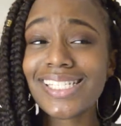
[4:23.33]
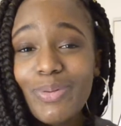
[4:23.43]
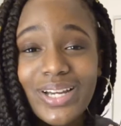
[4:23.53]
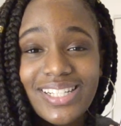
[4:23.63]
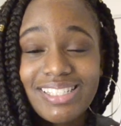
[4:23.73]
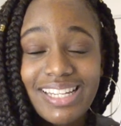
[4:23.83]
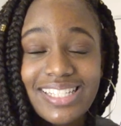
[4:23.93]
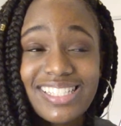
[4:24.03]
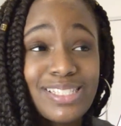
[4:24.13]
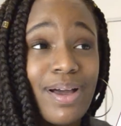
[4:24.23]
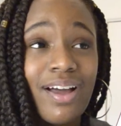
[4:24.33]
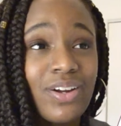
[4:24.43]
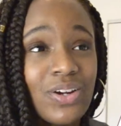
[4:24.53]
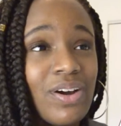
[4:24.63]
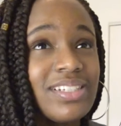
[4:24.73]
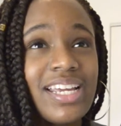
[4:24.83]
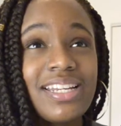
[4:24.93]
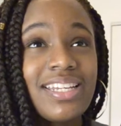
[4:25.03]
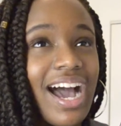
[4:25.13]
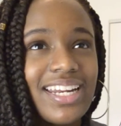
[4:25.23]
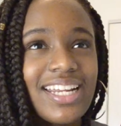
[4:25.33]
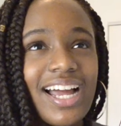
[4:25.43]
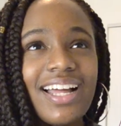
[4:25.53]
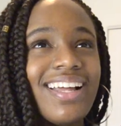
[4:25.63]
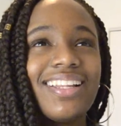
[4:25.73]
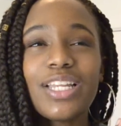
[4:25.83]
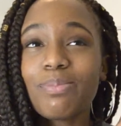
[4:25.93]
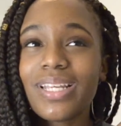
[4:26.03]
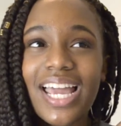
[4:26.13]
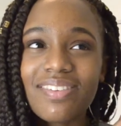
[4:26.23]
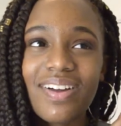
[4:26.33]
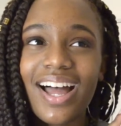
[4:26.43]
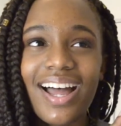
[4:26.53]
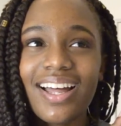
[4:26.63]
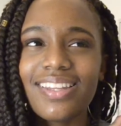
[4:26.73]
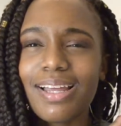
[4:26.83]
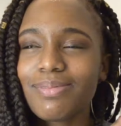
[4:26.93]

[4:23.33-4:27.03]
The Wicked Saints is about a girl named Nadia Lateva,